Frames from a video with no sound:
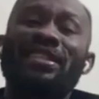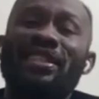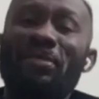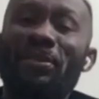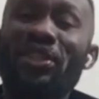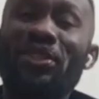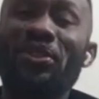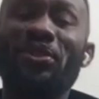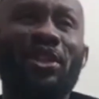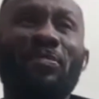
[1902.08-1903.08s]
this same
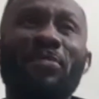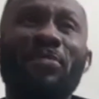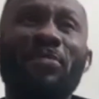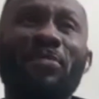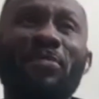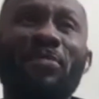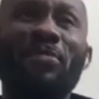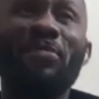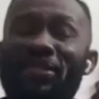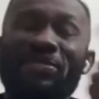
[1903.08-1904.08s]
issue.
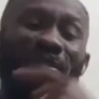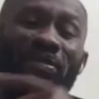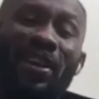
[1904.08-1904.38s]
My friend